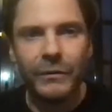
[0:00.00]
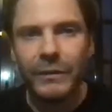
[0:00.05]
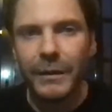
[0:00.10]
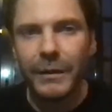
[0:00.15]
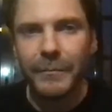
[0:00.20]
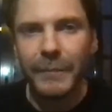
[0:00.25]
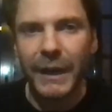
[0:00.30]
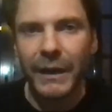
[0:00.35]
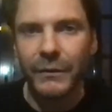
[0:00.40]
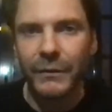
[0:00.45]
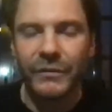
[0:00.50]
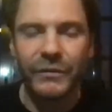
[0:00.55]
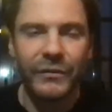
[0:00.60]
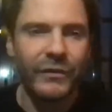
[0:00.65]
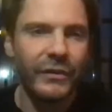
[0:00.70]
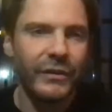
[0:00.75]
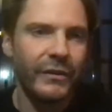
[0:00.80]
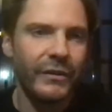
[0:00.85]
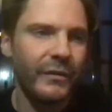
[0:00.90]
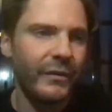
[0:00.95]
about
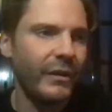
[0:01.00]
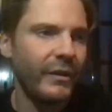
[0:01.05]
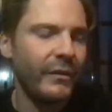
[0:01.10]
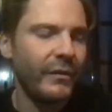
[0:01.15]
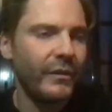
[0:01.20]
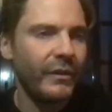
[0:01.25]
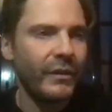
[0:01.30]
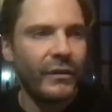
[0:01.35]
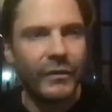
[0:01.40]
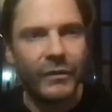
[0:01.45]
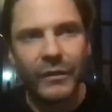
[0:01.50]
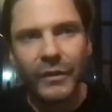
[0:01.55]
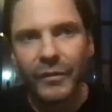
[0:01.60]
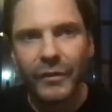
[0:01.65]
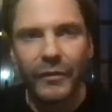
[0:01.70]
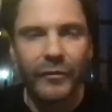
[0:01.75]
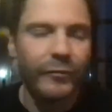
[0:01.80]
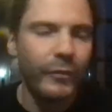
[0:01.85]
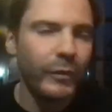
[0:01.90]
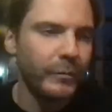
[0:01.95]

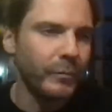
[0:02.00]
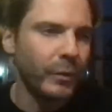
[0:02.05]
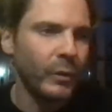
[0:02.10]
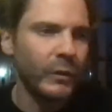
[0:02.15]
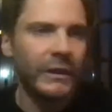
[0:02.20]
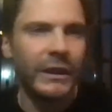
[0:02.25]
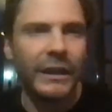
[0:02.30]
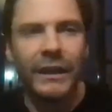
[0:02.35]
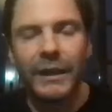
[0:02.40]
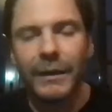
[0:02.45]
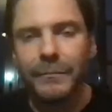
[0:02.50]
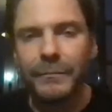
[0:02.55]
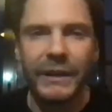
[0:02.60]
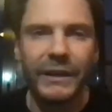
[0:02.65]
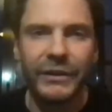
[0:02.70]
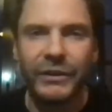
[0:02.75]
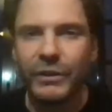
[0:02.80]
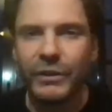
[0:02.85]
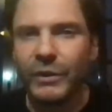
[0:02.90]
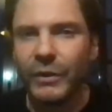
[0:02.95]
the football club,
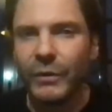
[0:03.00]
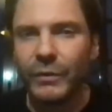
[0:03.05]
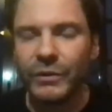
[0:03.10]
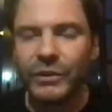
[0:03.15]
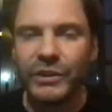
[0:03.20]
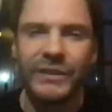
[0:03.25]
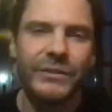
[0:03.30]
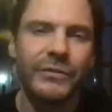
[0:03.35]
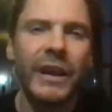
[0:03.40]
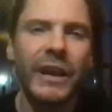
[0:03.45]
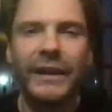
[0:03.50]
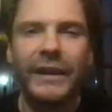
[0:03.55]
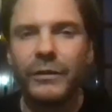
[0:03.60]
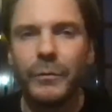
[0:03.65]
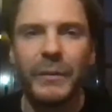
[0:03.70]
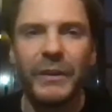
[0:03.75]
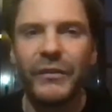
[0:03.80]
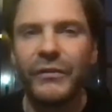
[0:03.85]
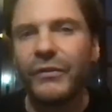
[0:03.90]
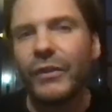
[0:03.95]
and, just trying to
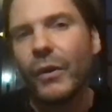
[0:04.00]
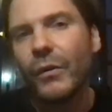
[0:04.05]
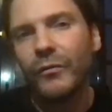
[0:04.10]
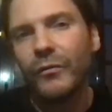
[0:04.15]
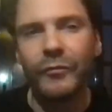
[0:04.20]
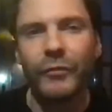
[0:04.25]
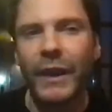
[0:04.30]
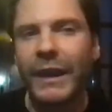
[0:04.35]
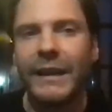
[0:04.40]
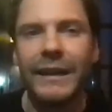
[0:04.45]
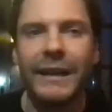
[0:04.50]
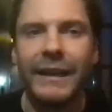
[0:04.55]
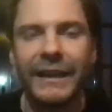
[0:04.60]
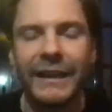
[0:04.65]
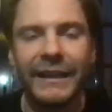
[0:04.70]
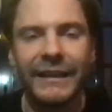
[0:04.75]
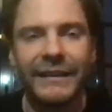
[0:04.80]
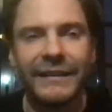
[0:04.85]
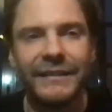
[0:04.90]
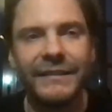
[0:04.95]
be so friendly